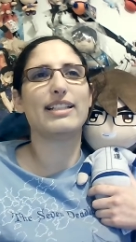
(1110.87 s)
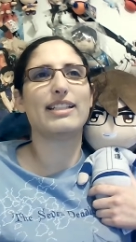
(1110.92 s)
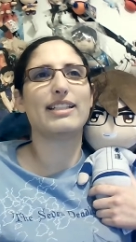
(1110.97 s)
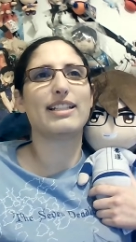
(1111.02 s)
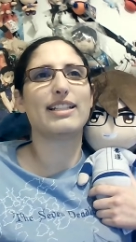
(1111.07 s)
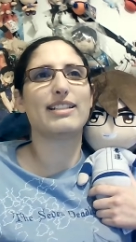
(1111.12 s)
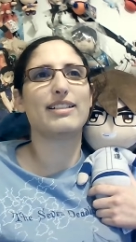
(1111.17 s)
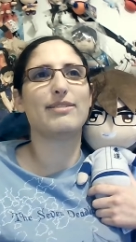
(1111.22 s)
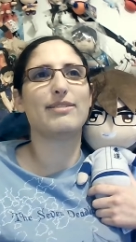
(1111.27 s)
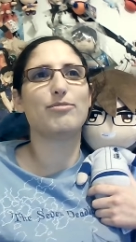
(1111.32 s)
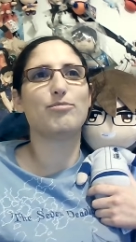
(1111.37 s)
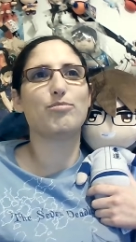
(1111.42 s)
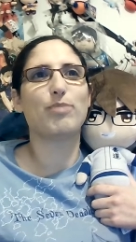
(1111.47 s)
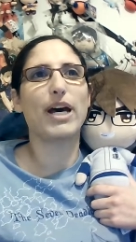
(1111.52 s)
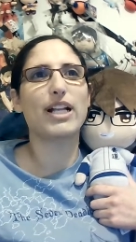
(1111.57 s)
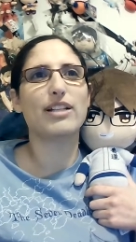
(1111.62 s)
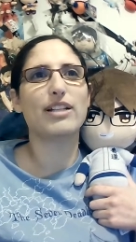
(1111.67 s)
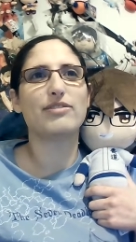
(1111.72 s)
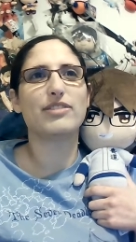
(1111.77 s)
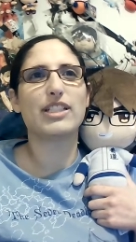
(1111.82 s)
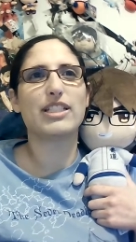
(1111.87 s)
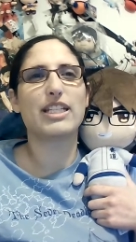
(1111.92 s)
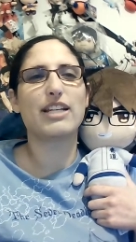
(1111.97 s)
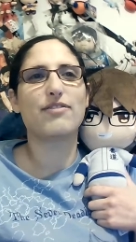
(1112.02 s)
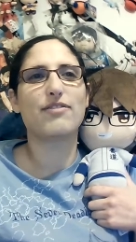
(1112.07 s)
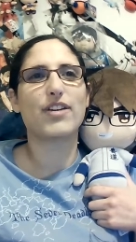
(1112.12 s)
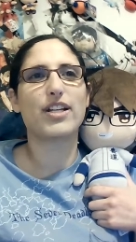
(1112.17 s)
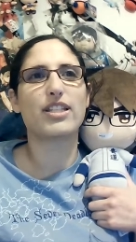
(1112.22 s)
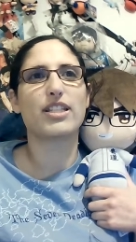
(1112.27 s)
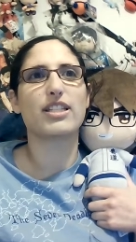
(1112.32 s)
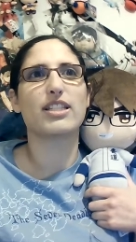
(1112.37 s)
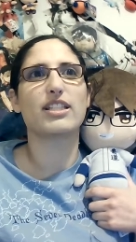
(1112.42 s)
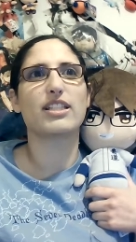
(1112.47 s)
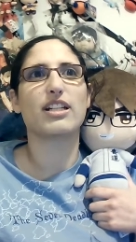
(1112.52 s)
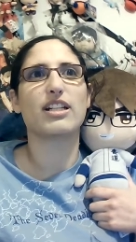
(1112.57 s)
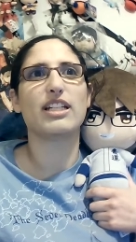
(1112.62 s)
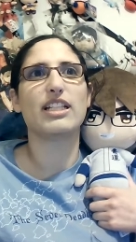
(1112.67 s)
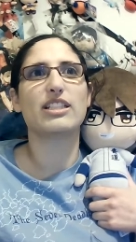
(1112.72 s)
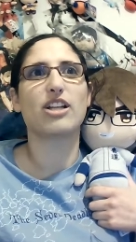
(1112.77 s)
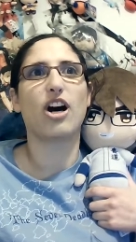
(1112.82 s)
The battle of the defenses
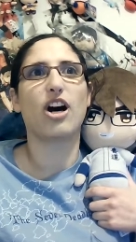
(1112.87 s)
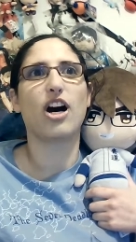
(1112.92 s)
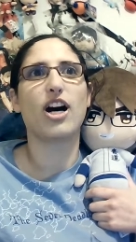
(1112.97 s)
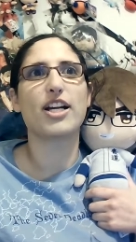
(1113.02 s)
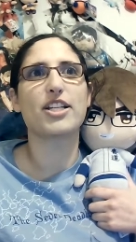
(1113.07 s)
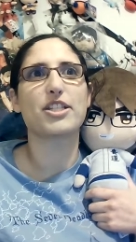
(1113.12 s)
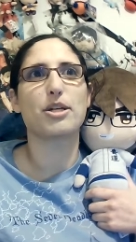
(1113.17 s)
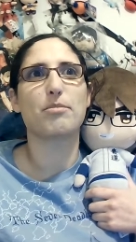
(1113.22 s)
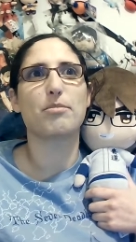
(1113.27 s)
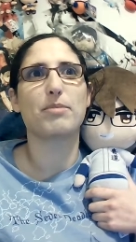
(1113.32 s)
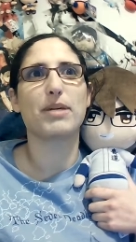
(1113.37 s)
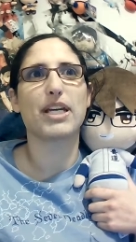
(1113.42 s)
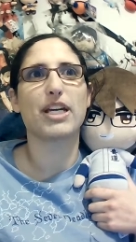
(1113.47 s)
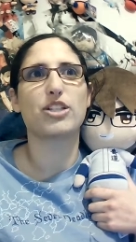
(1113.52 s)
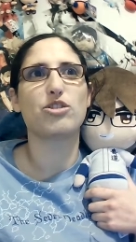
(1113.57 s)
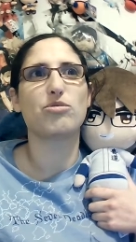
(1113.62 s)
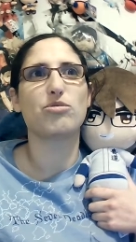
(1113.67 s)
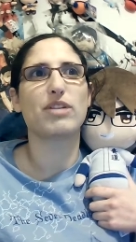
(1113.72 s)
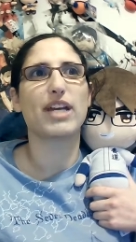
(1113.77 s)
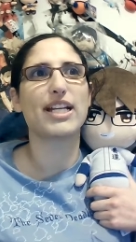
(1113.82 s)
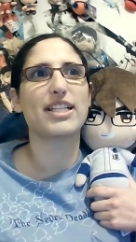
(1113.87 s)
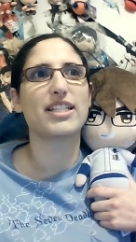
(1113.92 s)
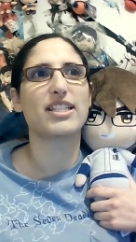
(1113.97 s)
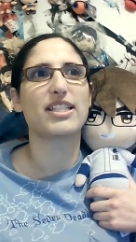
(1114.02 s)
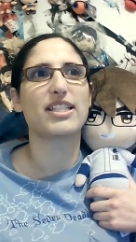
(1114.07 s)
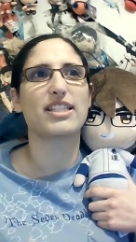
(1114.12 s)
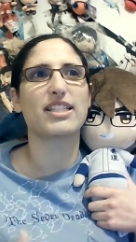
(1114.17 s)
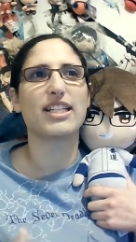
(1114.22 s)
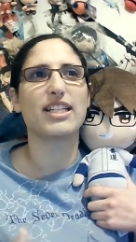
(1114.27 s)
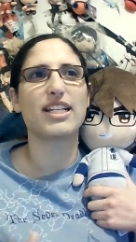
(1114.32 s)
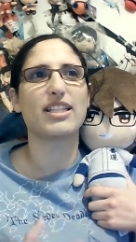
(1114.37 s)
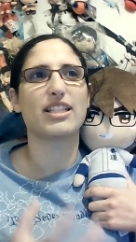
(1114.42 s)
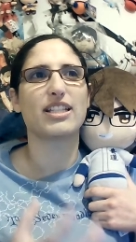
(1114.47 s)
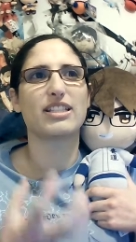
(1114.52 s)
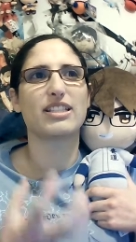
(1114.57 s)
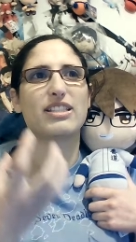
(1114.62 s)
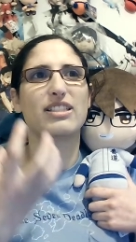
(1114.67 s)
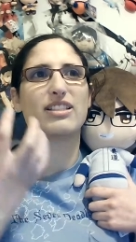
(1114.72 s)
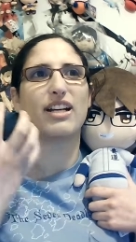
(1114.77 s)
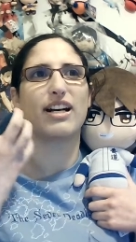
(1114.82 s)
is, is awesome because you get to see the
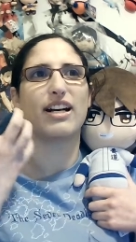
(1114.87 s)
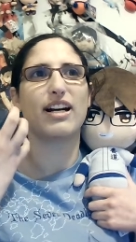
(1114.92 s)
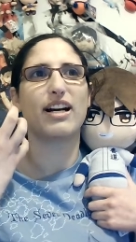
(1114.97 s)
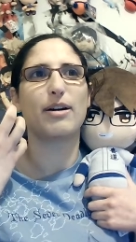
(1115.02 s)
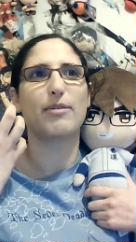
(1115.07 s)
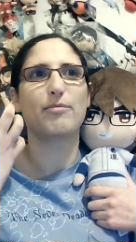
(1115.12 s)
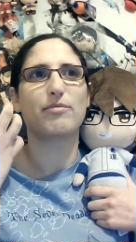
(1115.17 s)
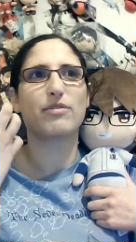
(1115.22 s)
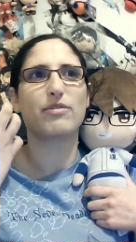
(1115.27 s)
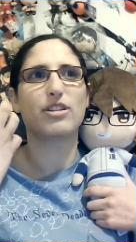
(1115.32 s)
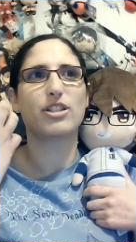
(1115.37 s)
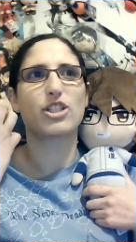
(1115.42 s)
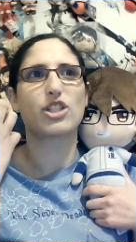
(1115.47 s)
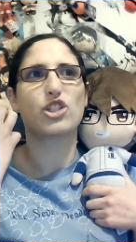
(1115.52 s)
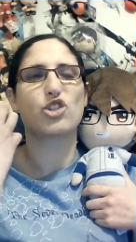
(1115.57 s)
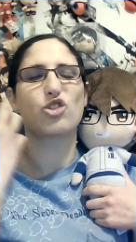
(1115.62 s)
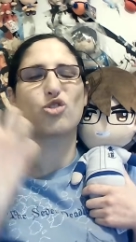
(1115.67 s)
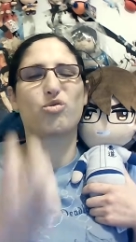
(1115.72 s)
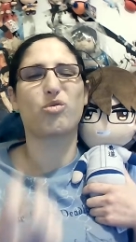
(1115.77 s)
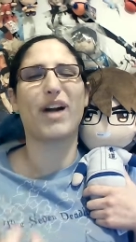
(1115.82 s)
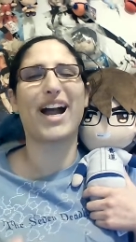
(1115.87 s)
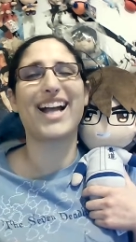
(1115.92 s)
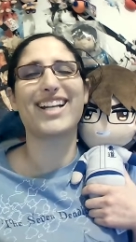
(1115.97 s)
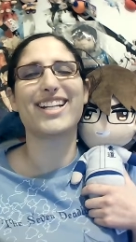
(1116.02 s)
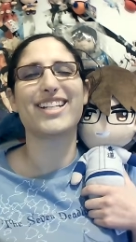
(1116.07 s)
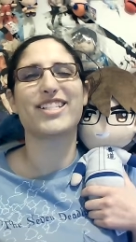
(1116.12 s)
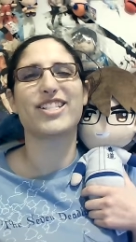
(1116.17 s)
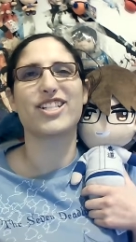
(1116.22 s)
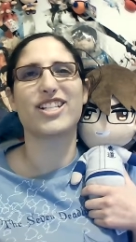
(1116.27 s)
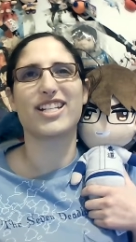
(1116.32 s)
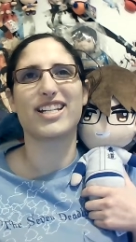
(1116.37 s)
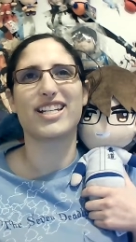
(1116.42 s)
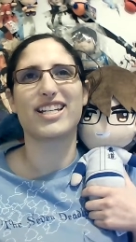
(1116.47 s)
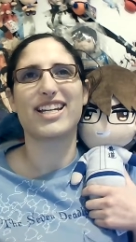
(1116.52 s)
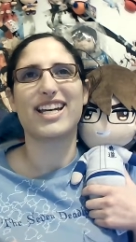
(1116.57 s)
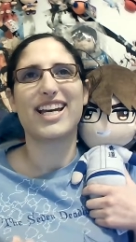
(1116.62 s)
um the strategy.